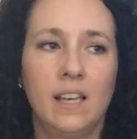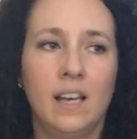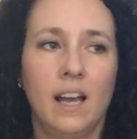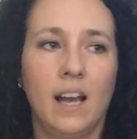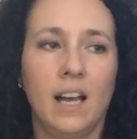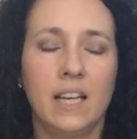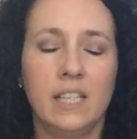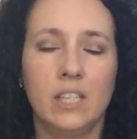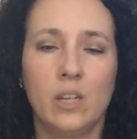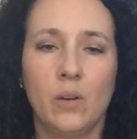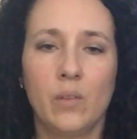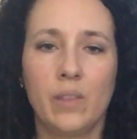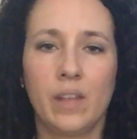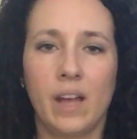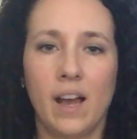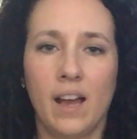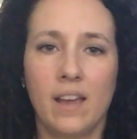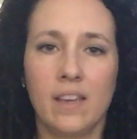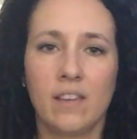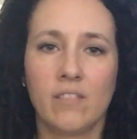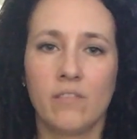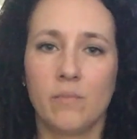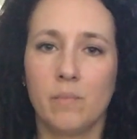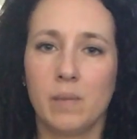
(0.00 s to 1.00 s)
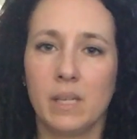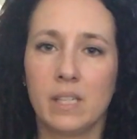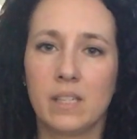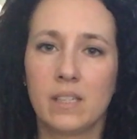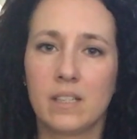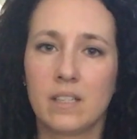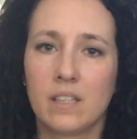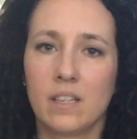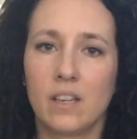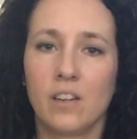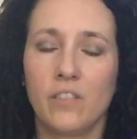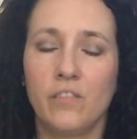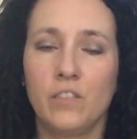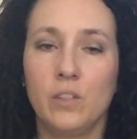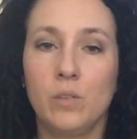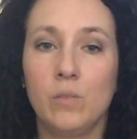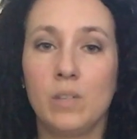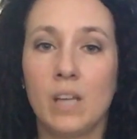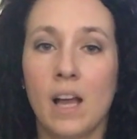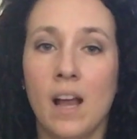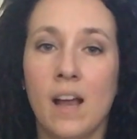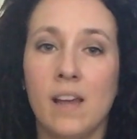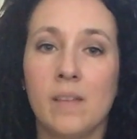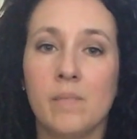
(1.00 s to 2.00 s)
I know that I have missed a few
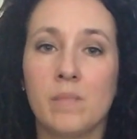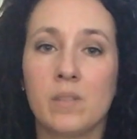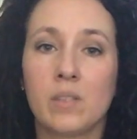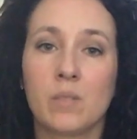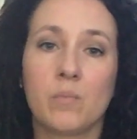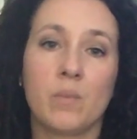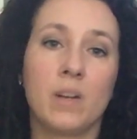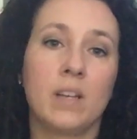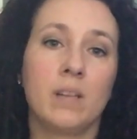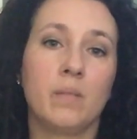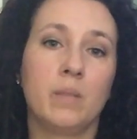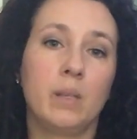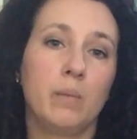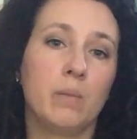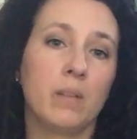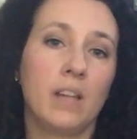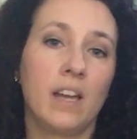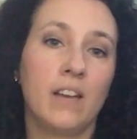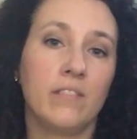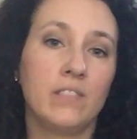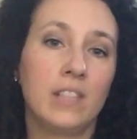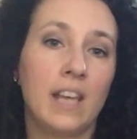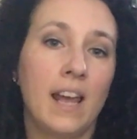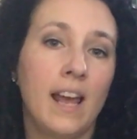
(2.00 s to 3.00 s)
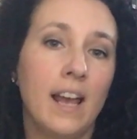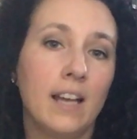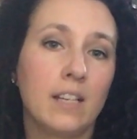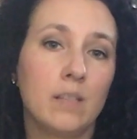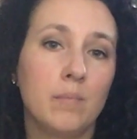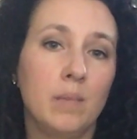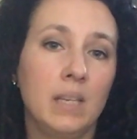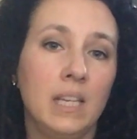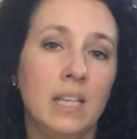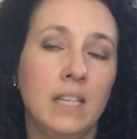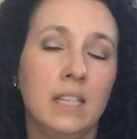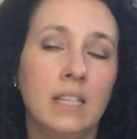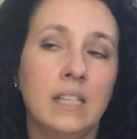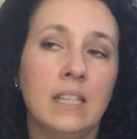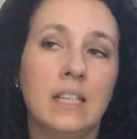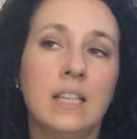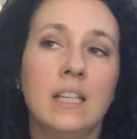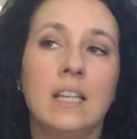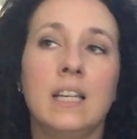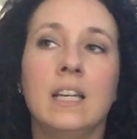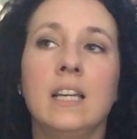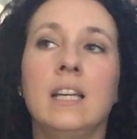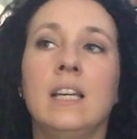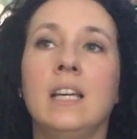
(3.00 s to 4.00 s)
times when people have tagged me
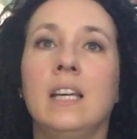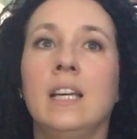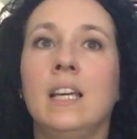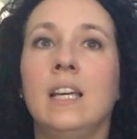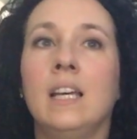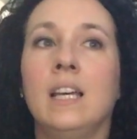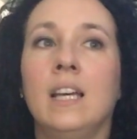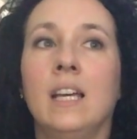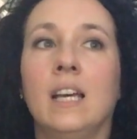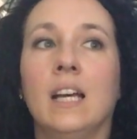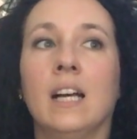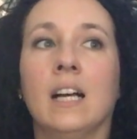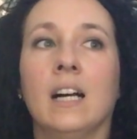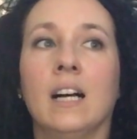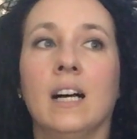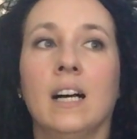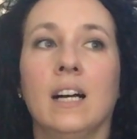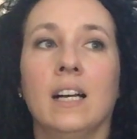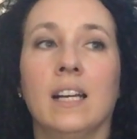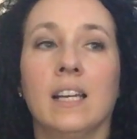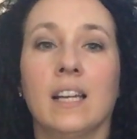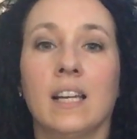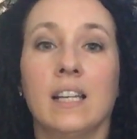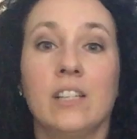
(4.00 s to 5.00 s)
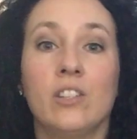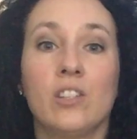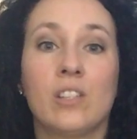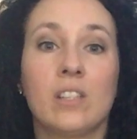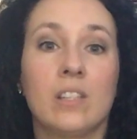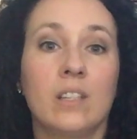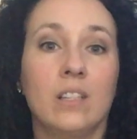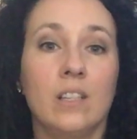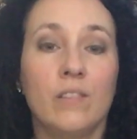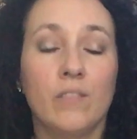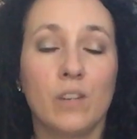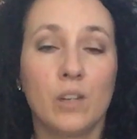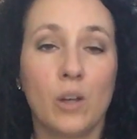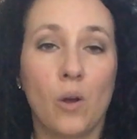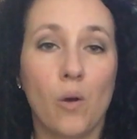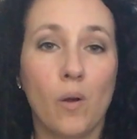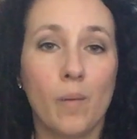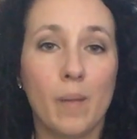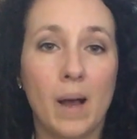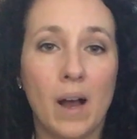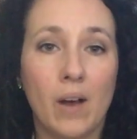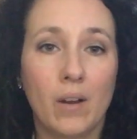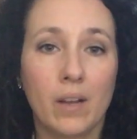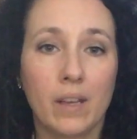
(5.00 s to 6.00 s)
and I just didn't even know
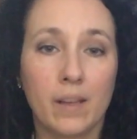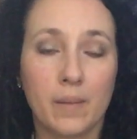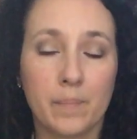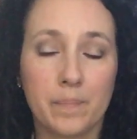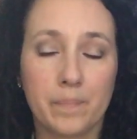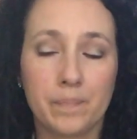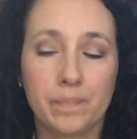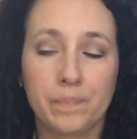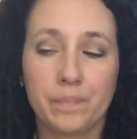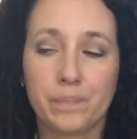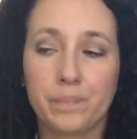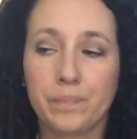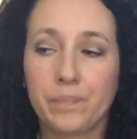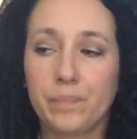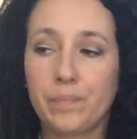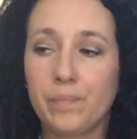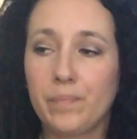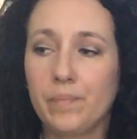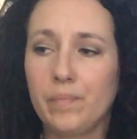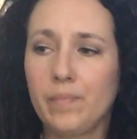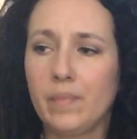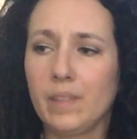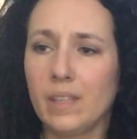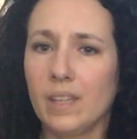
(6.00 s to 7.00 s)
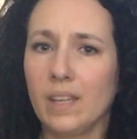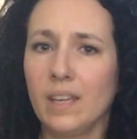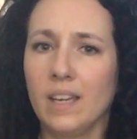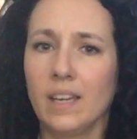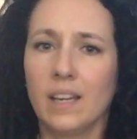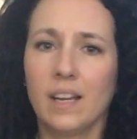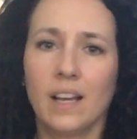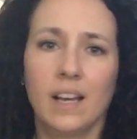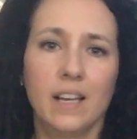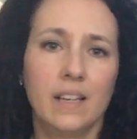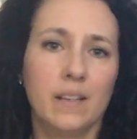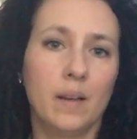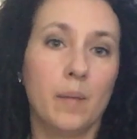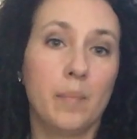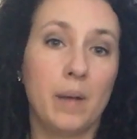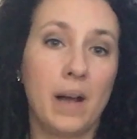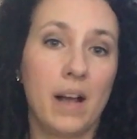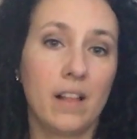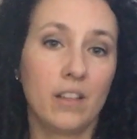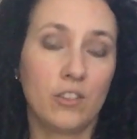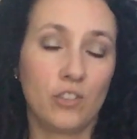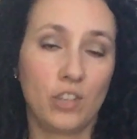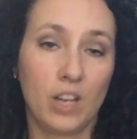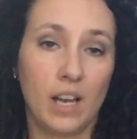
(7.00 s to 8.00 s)
about it. and I
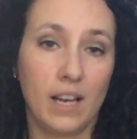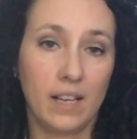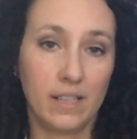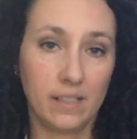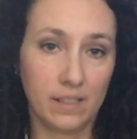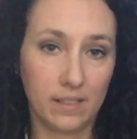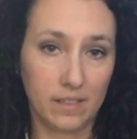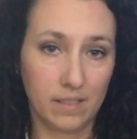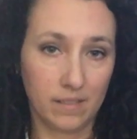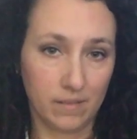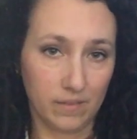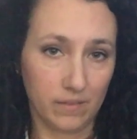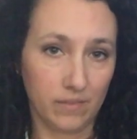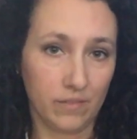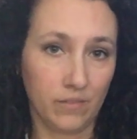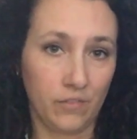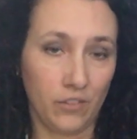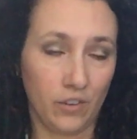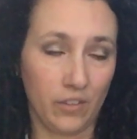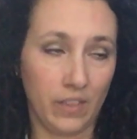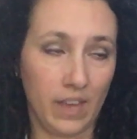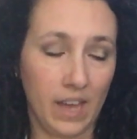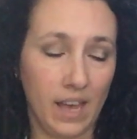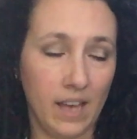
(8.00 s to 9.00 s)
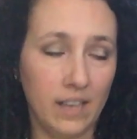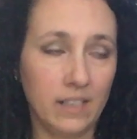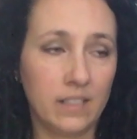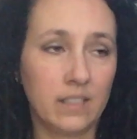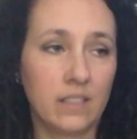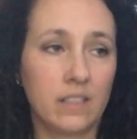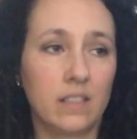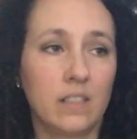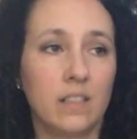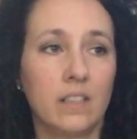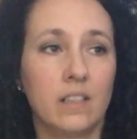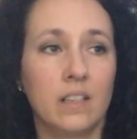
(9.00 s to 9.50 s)
apologize for that.